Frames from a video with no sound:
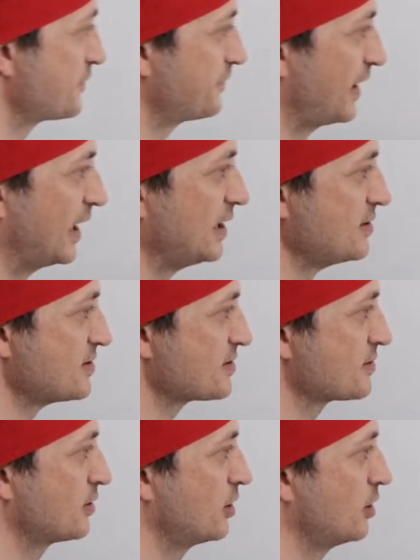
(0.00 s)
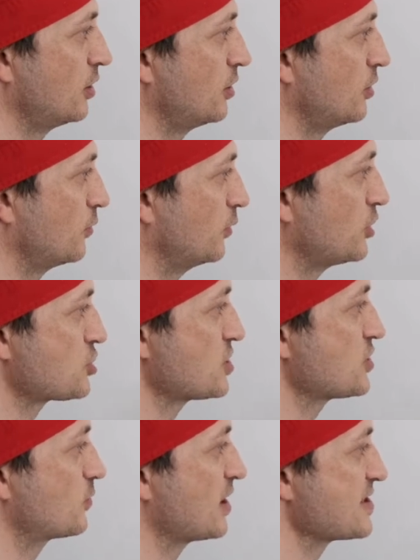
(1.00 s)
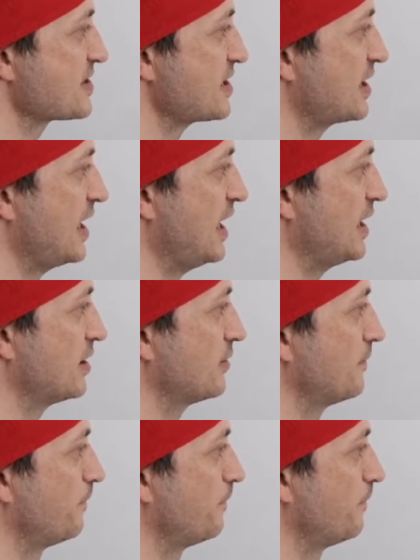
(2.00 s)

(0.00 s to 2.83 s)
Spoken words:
phase, which is once again